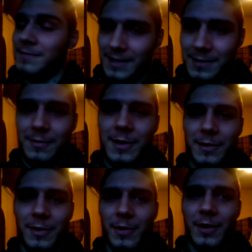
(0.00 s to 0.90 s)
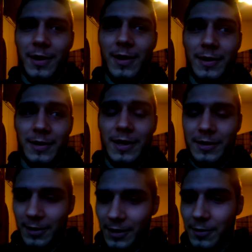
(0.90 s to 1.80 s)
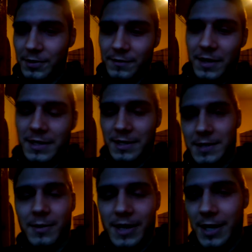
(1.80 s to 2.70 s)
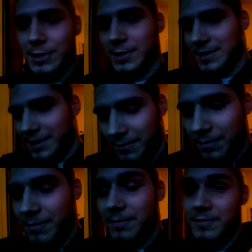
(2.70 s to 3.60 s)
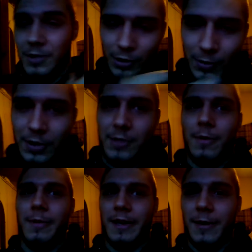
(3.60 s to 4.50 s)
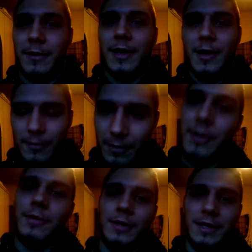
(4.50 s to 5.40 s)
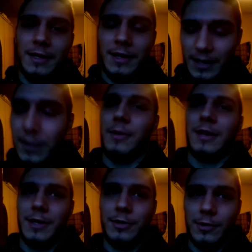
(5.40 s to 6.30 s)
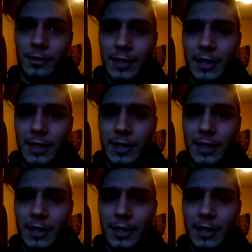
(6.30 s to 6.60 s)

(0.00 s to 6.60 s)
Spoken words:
It's really, really hard to get those veins and striations and shoulders popping out when you're lean and you're natural.